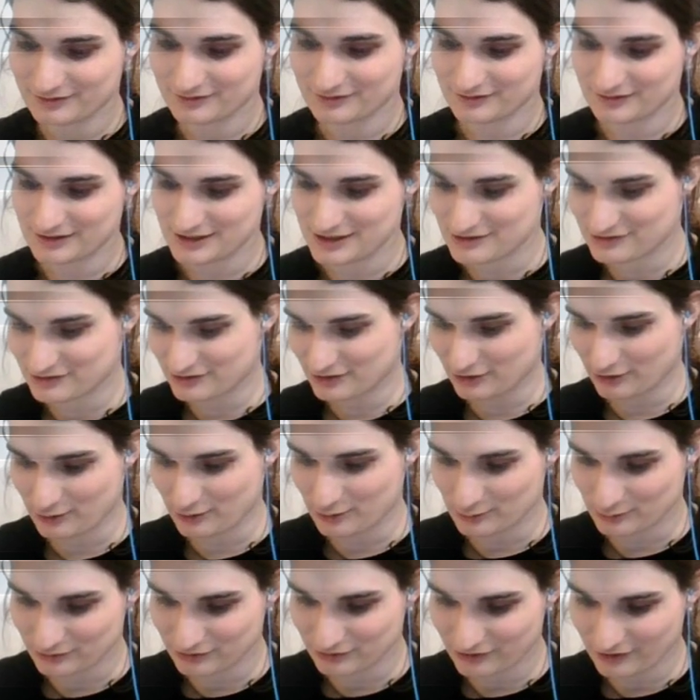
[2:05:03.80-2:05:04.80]
East
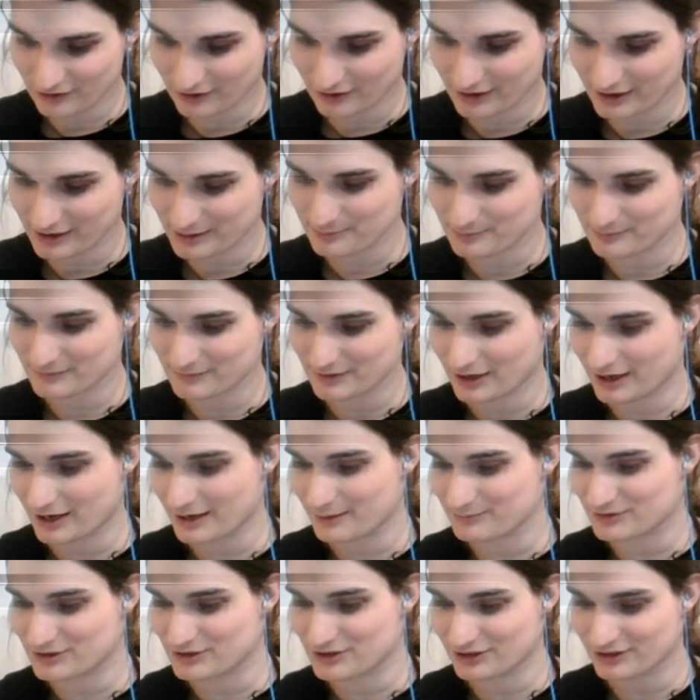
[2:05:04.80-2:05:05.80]
Coast, I'm
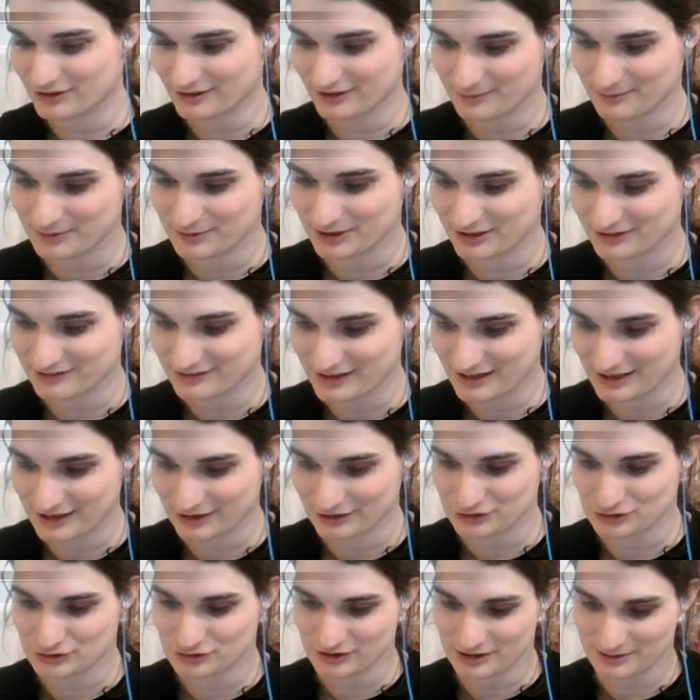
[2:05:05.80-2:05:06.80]
gonna take a
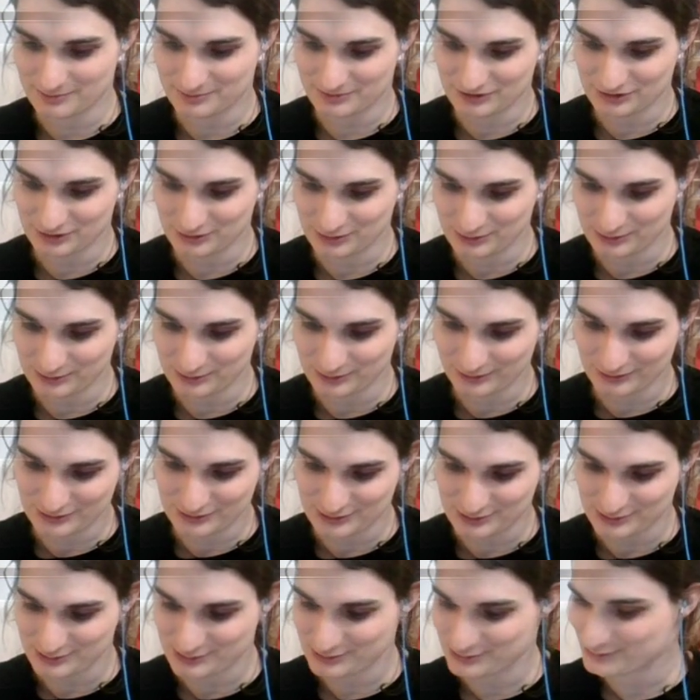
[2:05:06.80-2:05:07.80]
trip to
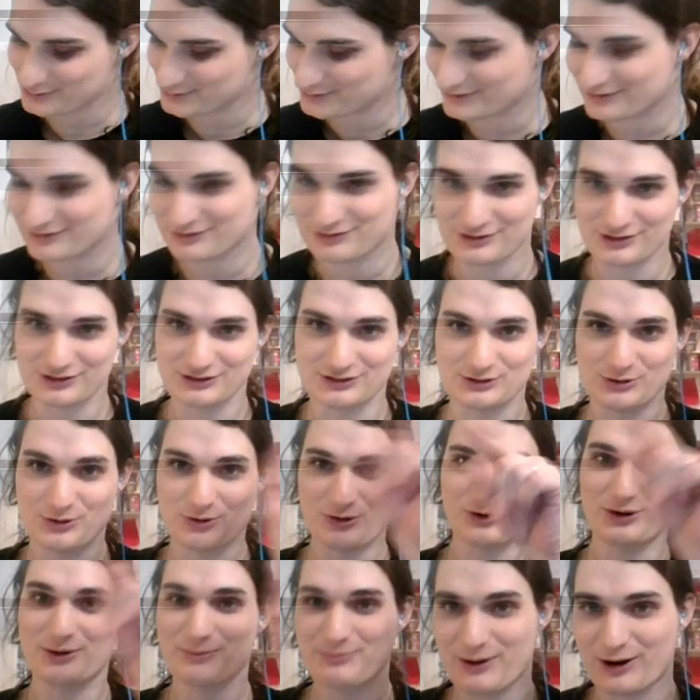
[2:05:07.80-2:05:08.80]

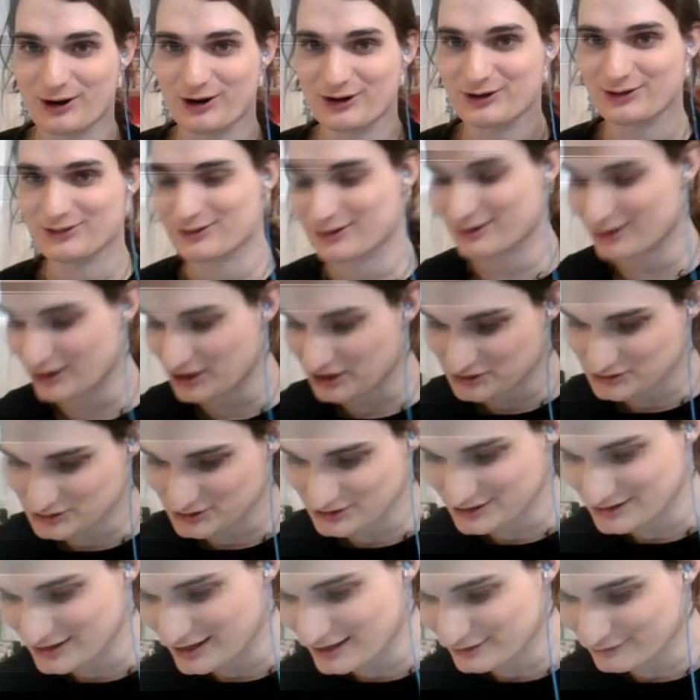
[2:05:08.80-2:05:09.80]
your part of the
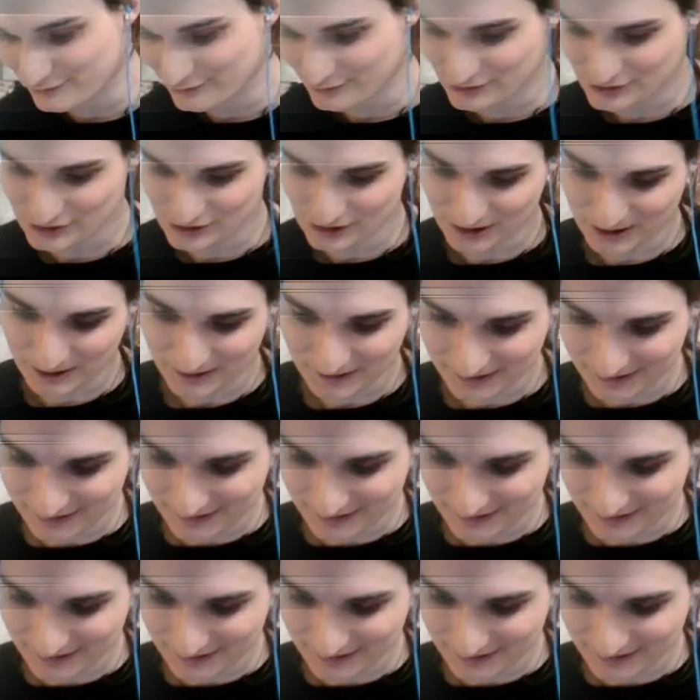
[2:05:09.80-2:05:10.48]
country, that's for sure.